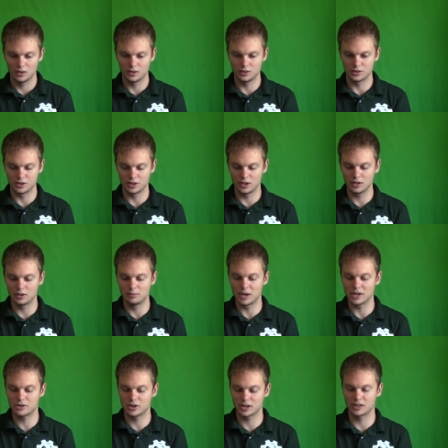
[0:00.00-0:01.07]
there's another
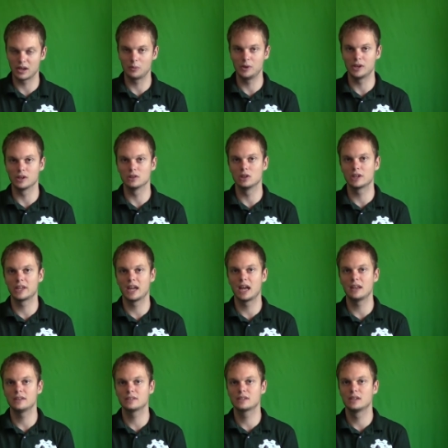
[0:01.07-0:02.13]
metric that we could look
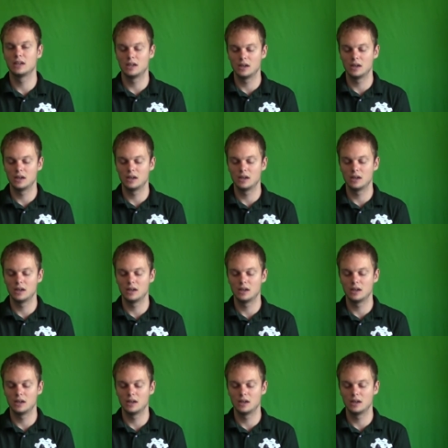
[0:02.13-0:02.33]
at